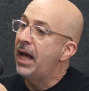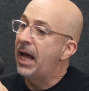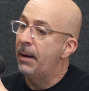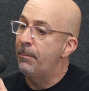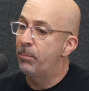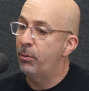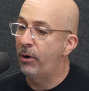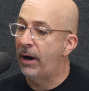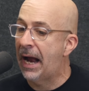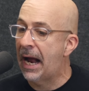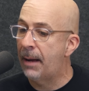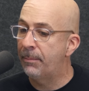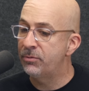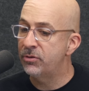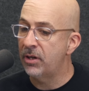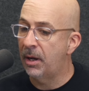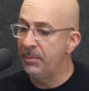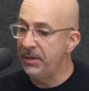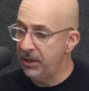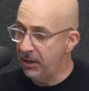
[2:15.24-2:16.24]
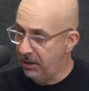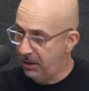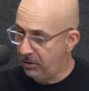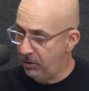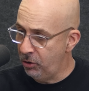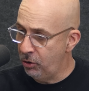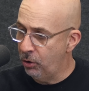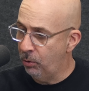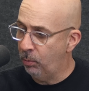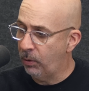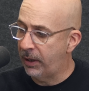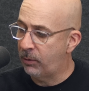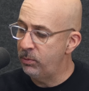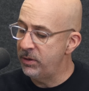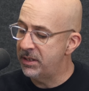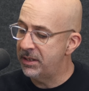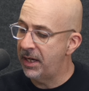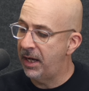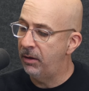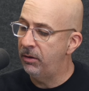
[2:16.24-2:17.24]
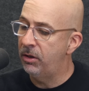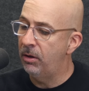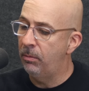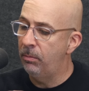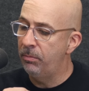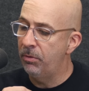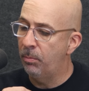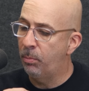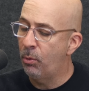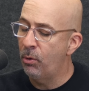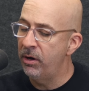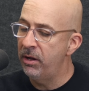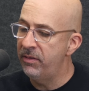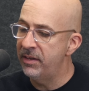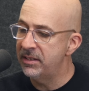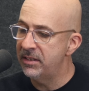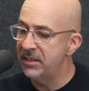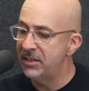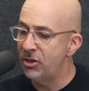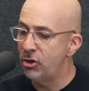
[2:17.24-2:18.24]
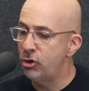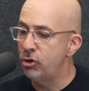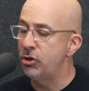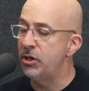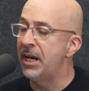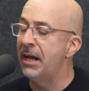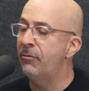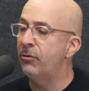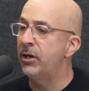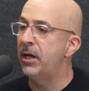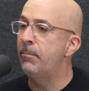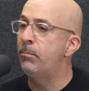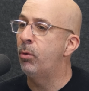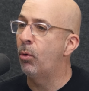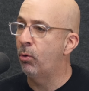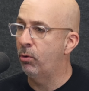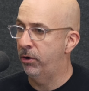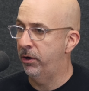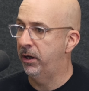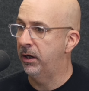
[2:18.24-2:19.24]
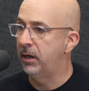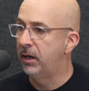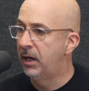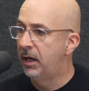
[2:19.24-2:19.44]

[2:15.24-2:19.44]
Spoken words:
And perhaps, like we said, the point of this is it should never get boring.